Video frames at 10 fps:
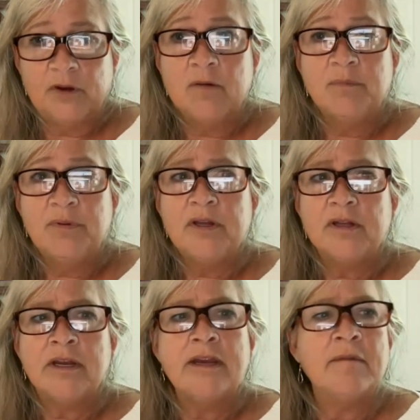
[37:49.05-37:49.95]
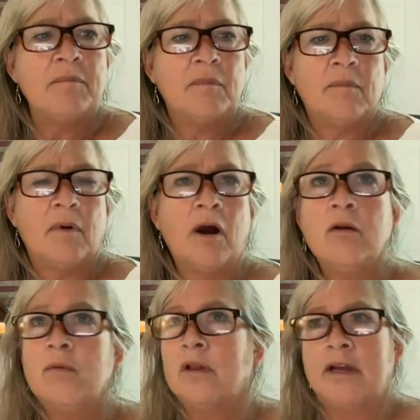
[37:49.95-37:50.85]
completely
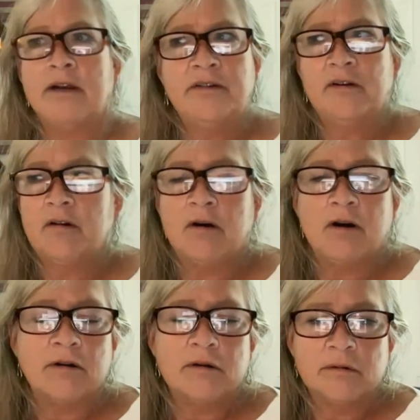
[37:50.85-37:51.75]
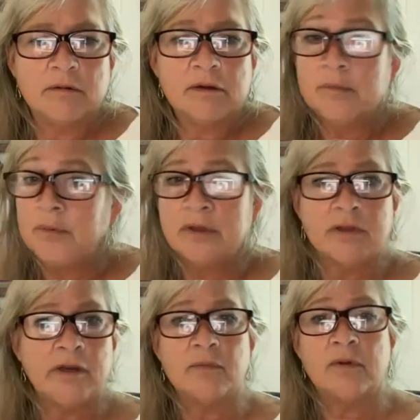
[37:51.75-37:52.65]
unrelated to her heart,
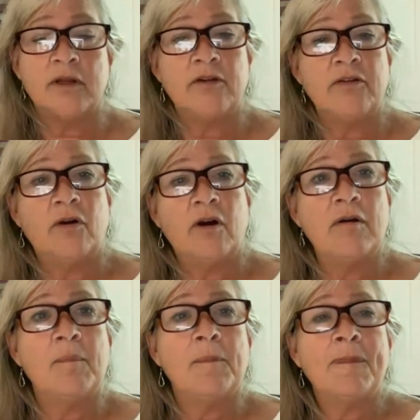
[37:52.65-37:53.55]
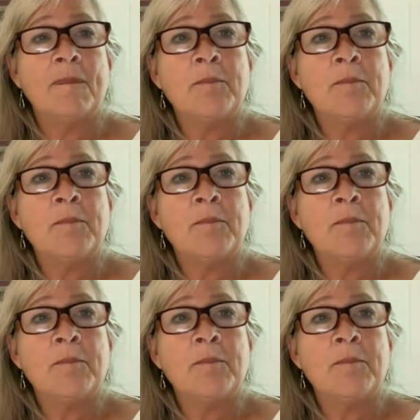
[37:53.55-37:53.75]
completely unrelated to her heart.